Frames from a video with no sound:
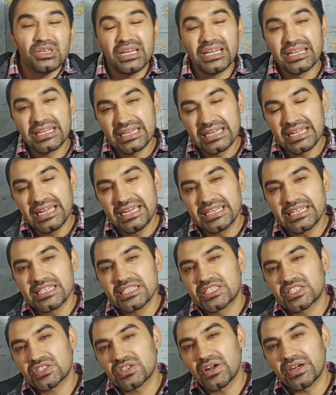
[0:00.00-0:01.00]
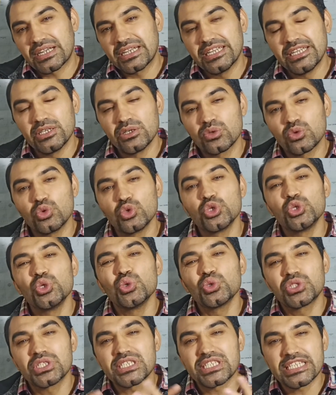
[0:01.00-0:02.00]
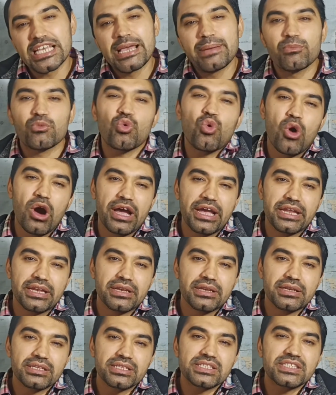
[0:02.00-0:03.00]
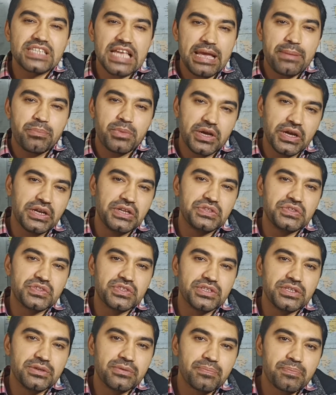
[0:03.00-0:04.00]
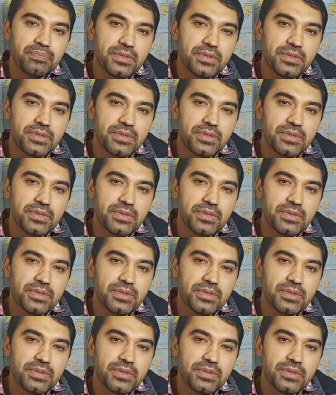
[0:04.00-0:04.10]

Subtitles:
England and Scotland could use the same coin, same currency.